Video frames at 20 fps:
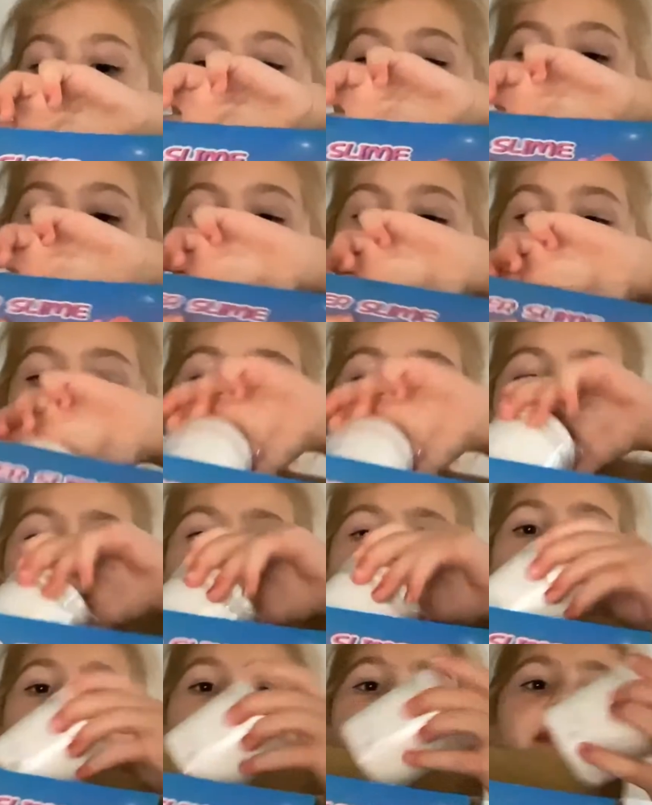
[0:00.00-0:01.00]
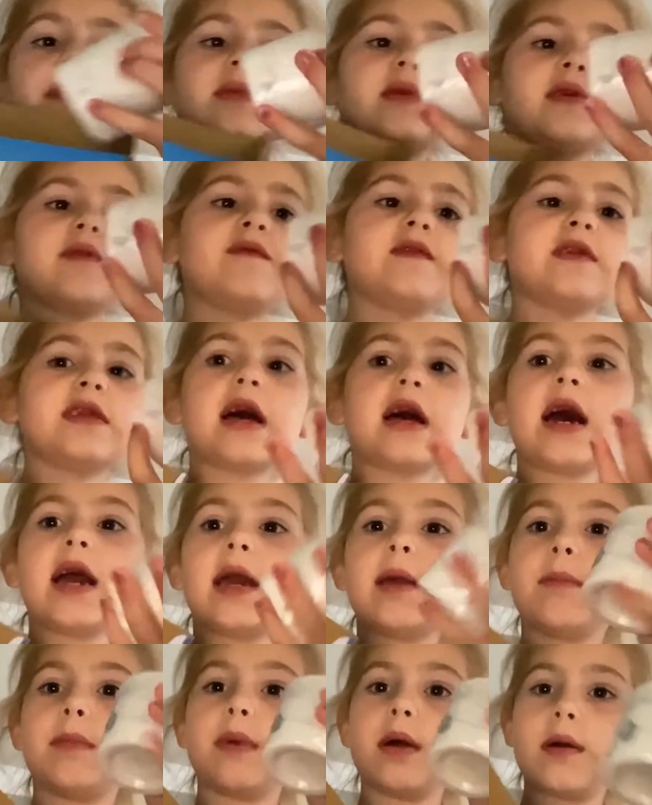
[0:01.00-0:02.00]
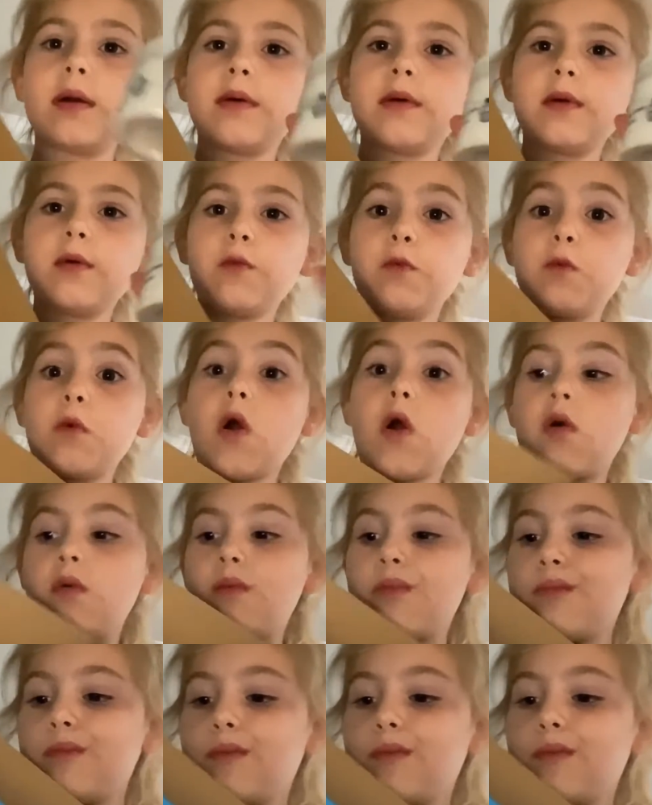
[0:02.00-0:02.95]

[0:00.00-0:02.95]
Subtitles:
3 different times of slime. Whoa.